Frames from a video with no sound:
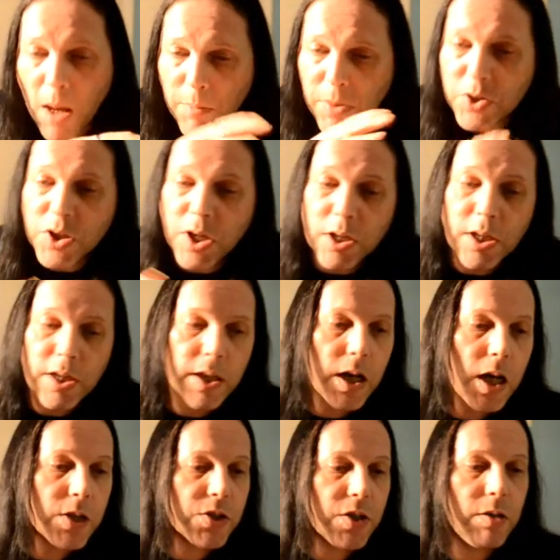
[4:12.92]
But certainly the
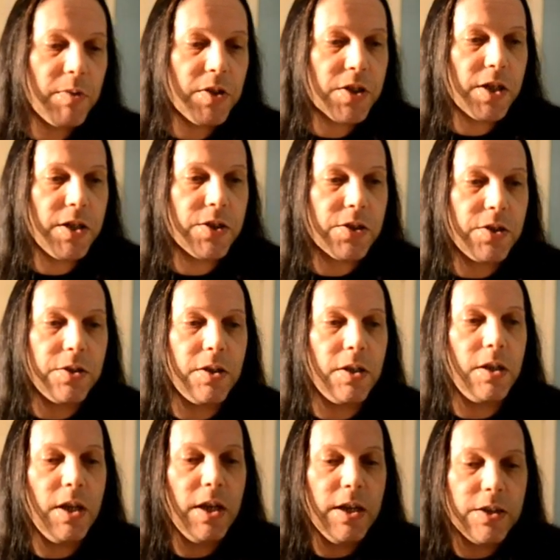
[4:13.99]
last time I tasted
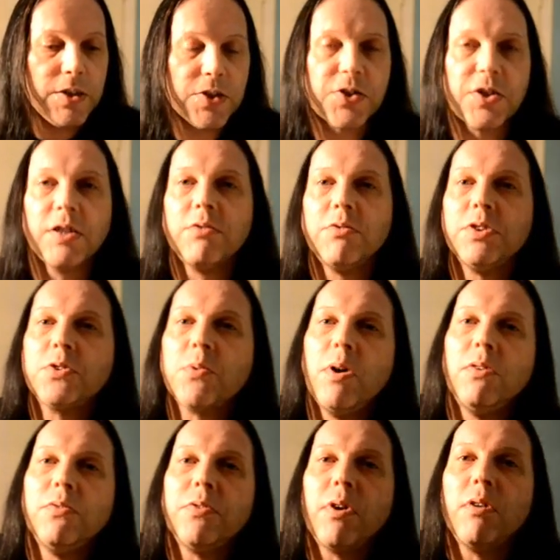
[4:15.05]
the distillery
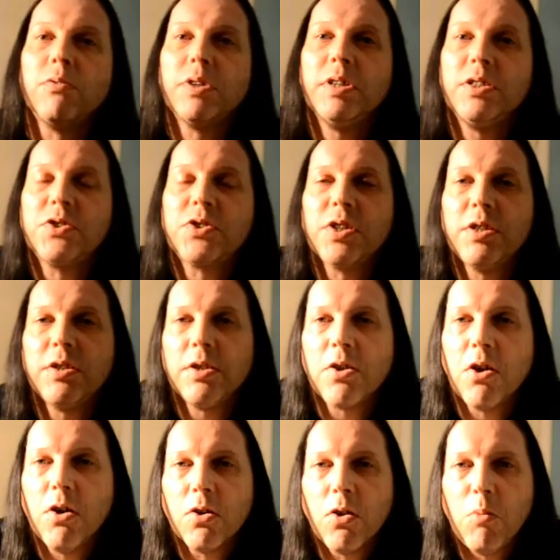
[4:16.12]
12-year-old, it certainly
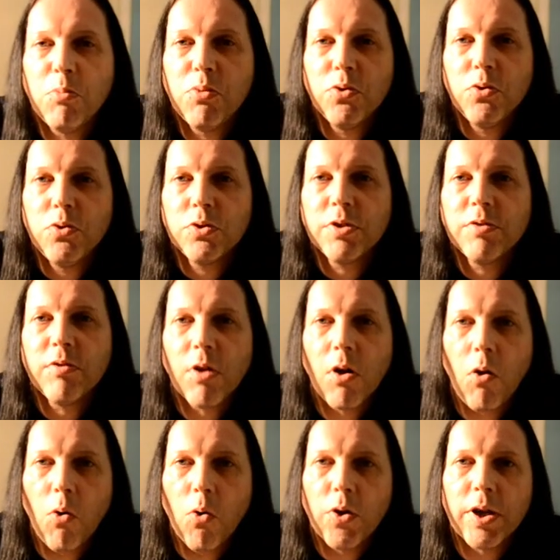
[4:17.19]
got a lot broader, a
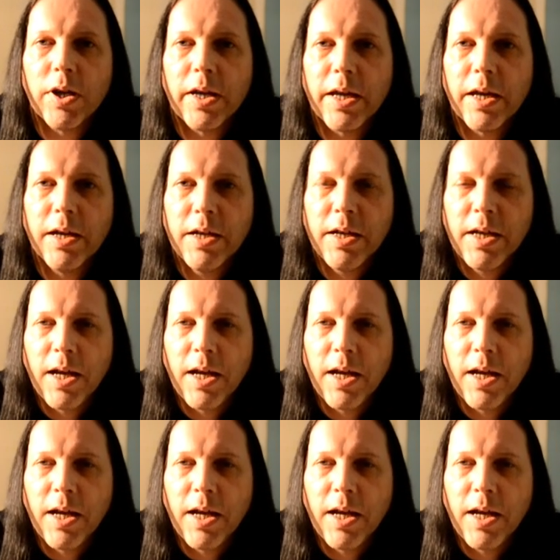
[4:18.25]
lot oilier.